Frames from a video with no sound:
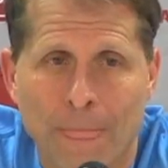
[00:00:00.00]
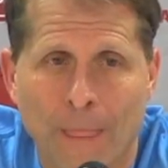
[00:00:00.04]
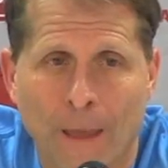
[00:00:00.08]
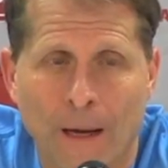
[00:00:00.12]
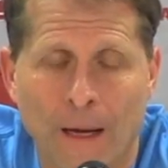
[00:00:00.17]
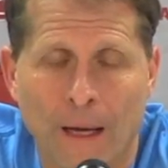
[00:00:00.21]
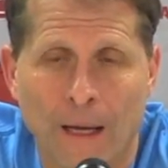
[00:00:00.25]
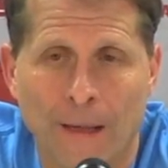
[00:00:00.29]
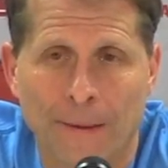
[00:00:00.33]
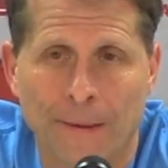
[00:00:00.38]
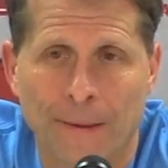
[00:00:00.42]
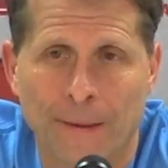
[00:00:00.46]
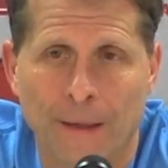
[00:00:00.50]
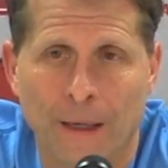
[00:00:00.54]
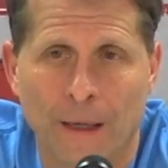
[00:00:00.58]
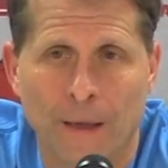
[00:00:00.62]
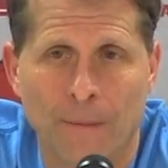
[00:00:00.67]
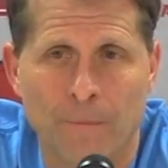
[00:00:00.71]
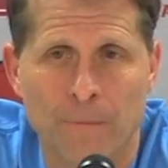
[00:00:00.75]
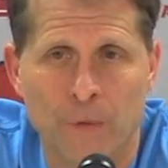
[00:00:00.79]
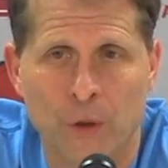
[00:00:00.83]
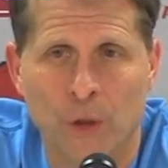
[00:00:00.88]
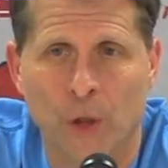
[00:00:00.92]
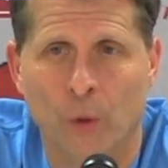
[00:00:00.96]
And,
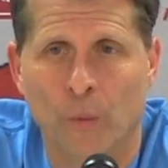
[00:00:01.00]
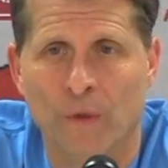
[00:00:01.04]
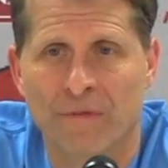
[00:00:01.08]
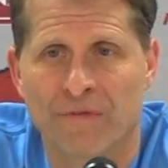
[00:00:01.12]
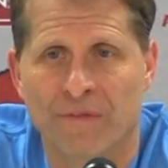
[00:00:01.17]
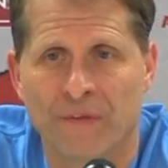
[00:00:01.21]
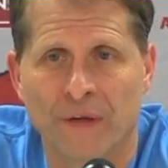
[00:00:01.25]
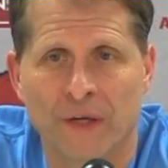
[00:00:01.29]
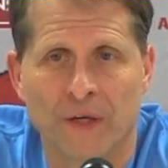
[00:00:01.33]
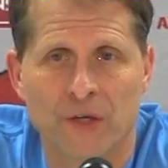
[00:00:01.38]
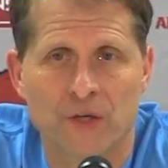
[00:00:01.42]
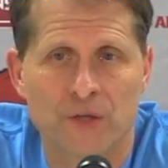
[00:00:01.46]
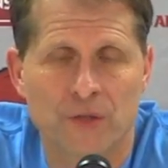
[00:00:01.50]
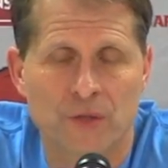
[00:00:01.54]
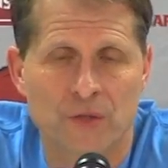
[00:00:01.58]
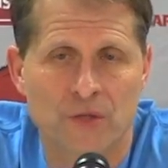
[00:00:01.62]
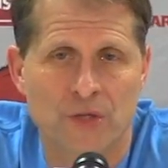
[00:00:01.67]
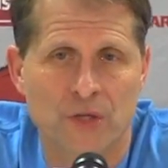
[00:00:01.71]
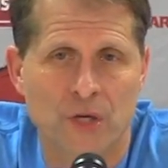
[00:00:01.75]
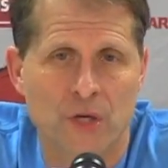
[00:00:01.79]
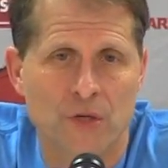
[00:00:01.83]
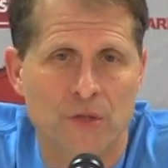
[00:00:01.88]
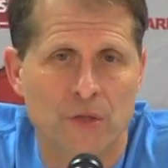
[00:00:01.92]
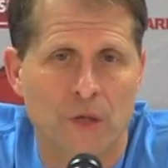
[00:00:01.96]
we finished the
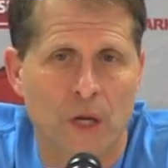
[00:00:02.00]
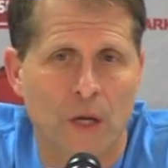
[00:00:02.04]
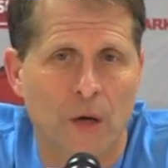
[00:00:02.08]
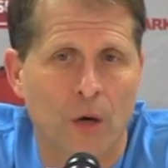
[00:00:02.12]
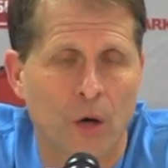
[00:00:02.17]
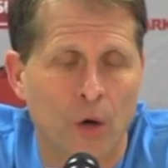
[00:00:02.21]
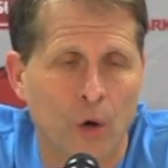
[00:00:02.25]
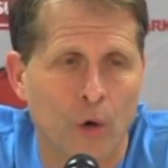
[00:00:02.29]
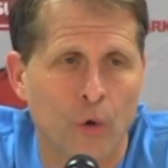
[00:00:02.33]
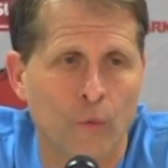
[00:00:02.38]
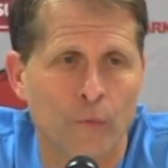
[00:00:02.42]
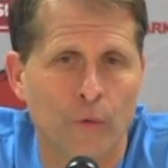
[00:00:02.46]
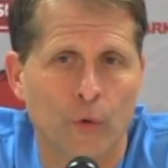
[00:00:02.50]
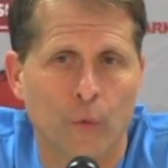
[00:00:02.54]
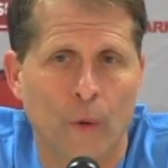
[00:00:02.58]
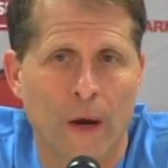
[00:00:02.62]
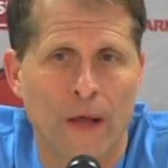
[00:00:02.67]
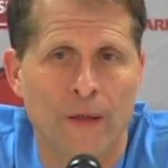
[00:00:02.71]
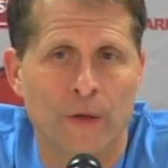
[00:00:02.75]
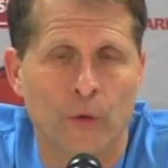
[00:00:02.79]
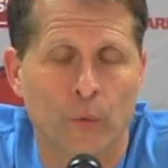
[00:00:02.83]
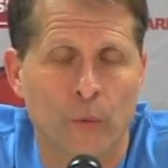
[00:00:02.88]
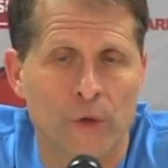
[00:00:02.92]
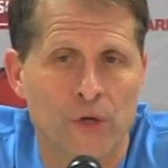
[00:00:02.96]
season at home the
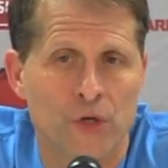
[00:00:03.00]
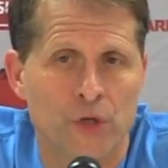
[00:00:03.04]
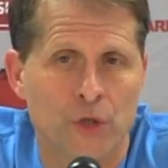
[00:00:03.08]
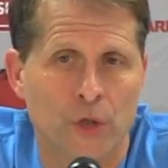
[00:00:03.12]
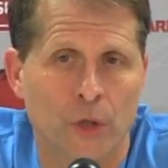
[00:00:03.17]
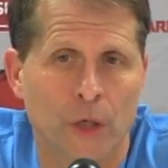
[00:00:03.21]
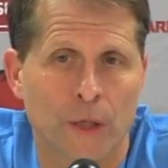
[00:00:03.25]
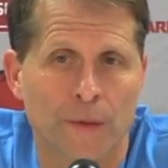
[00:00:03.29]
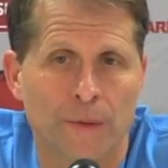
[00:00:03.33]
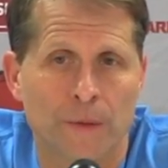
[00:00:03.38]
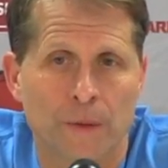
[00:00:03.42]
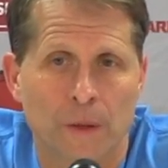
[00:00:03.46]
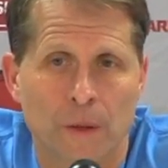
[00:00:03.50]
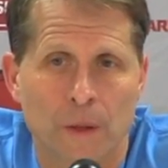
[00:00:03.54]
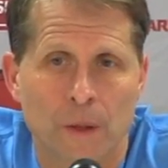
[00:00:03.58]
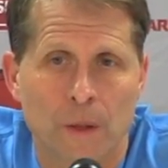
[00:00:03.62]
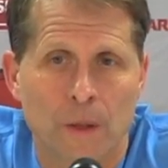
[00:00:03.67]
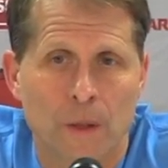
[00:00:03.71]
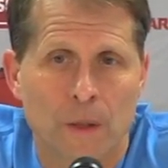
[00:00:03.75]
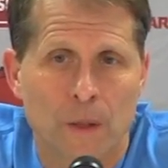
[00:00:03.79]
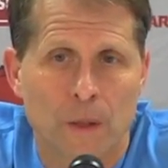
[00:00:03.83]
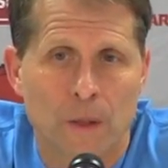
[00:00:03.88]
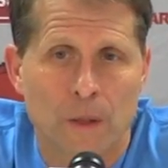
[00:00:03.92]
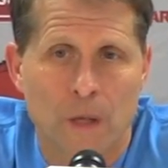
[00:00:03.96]
way that we should.
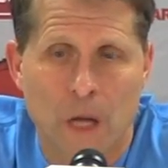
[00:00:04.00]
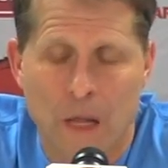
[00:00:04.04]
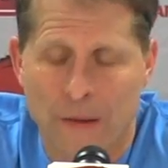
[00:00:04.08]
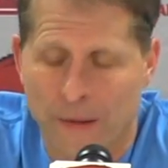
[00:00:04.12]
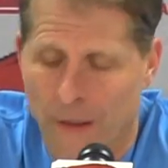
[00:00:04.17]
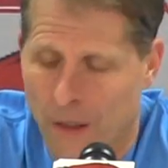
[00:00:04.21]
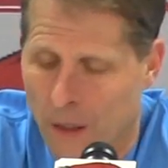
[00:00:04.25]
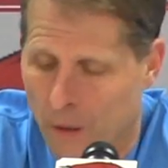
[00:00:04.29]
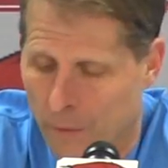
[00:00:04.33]
I think